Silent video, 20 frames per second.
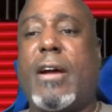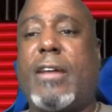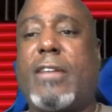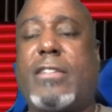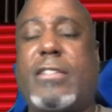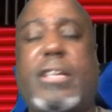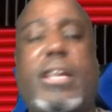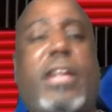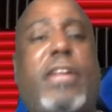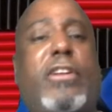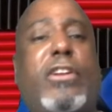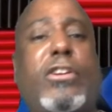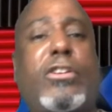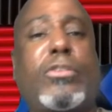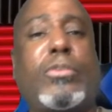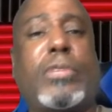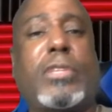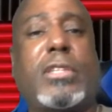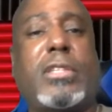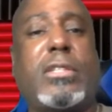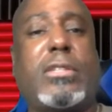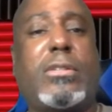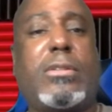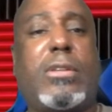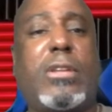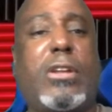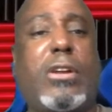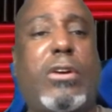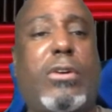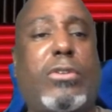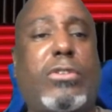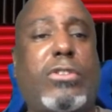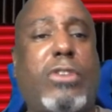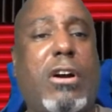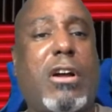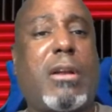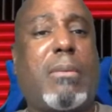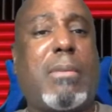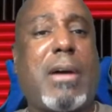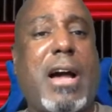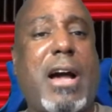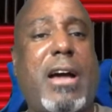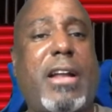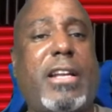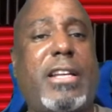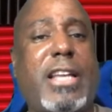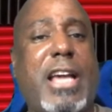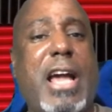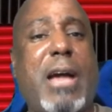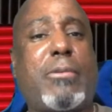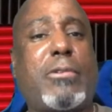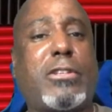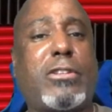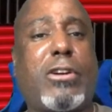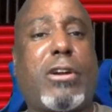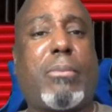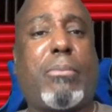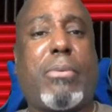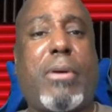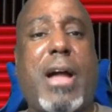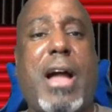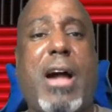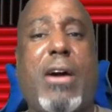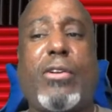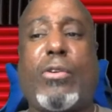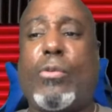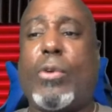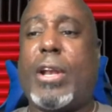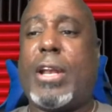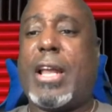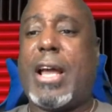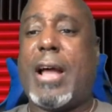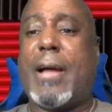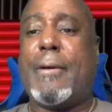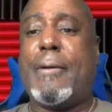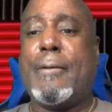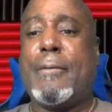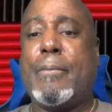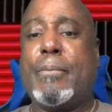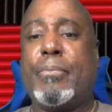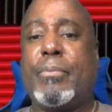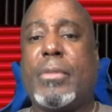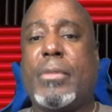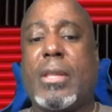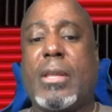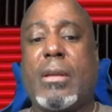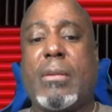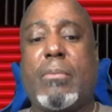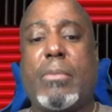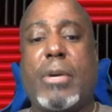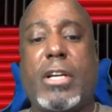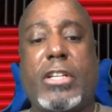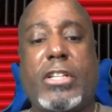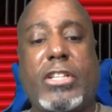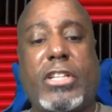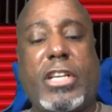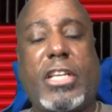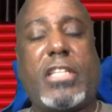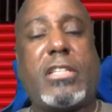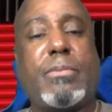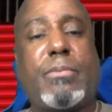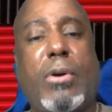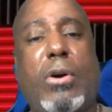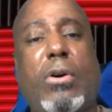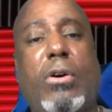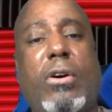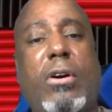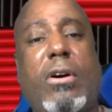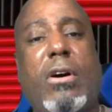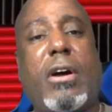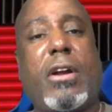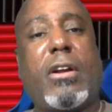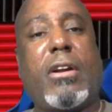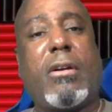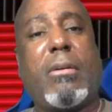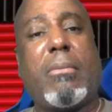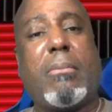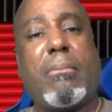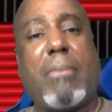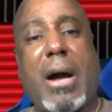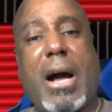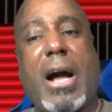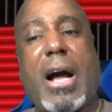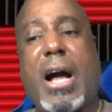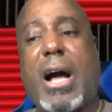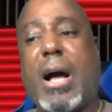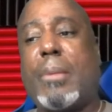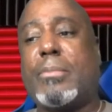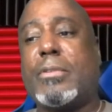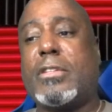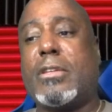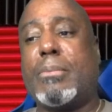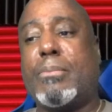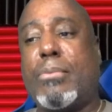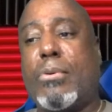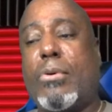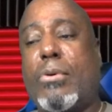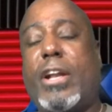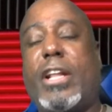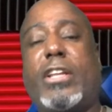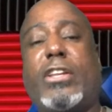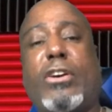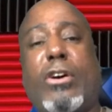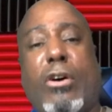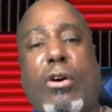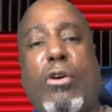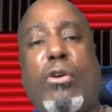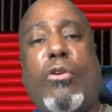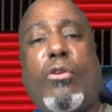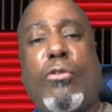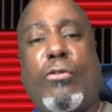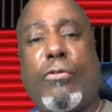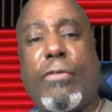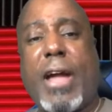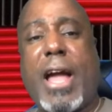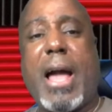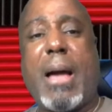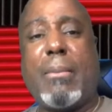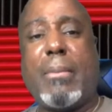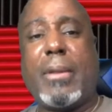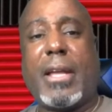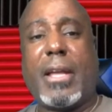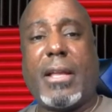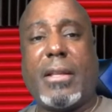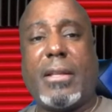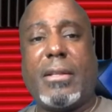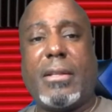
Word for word: senators was, you know, talking about how the dad was looking proud and whatnot. But she spoke on her mom supporting the whole family.